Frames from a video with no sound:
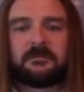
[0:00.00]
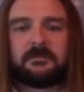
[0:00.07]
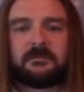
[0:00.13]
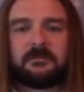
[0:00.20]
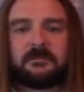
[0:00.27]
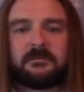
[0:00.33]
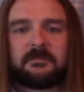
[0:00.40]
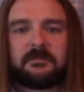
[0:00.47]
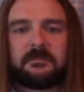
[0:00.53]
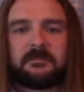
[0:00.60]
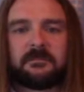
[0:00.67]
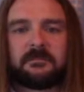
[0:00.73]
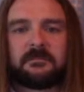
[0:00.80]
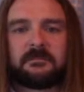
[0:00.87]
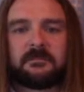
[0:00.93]

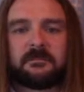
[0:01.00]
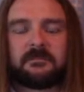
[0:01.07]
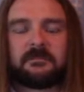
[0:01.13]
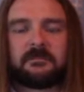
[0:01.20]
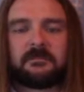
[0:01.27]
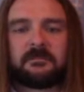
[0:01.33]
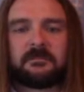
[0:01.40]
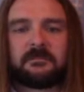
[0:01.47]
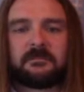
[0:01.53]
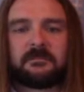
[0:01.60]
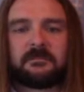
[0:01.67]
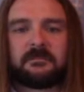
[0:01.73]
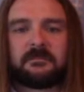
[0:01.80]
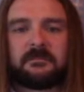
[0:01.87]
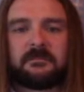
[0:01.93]

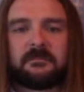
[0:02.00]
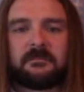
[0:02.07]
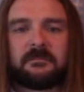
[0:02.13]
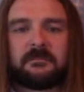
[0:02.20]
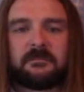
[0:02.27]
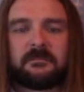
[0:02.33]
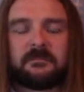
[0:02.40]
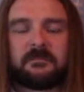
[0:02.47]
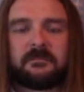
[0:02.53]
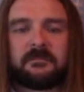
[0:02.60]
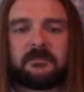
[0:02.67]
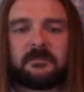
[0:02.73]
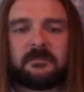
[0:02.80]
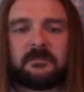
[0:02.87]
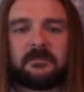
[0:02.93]

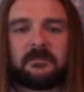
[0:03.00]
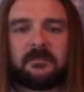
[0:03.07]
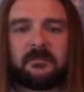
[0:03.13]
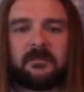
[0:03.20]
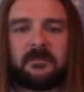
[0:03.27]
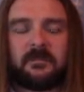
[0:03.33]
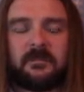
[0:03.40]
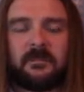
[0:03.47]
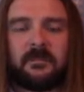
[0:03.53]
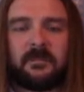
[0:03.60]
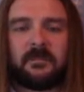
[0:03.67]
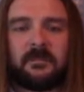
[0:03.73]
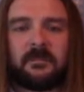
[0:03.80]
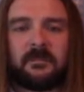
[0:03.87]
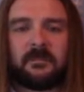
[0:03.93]

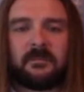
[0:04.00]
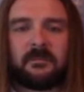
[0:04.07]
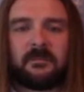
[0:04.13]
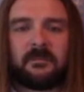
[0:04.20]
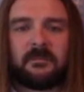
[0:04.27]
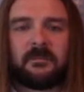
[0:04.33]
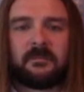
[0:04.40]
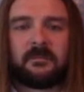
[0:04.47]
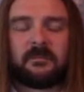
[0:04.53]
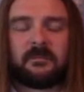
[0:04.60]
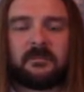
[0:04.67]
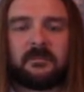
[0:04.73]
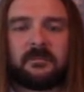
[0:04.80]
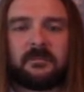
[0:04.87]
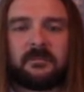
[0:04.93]

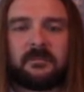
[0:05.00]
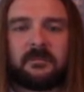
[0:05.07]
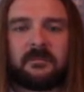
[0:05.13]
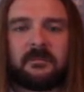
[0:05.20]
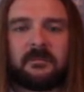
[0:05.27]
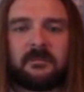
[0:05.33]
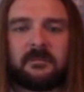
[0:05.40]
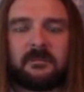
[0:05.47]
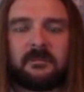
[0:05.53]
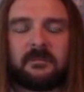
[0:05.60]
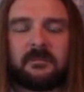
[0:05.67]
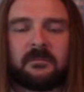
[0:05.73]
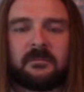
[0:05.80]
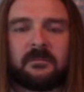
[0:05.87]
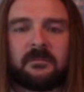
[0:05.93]

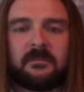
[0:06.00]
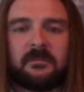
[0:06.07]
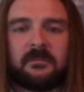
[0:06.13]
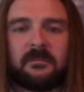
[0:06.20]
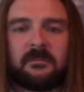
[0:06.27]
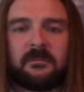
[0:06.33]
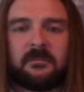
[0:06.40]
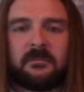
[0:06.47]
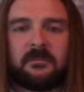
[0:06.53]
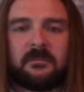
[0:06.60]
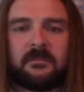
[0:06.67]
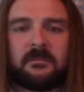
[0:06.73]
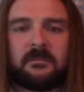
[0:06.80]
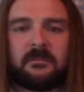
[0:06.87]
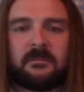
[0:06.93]

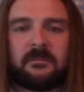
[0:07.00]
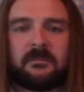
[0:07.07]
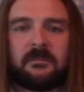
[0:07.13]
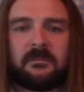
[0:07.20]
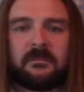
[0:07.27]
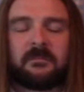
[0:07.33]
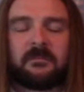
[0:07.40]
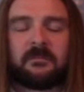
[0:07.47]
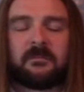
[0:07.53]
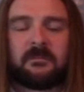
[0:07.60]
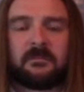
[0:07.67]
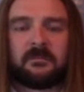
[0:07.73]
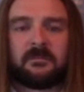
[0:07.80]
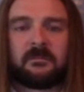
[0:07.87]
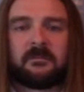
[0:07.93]
(silent)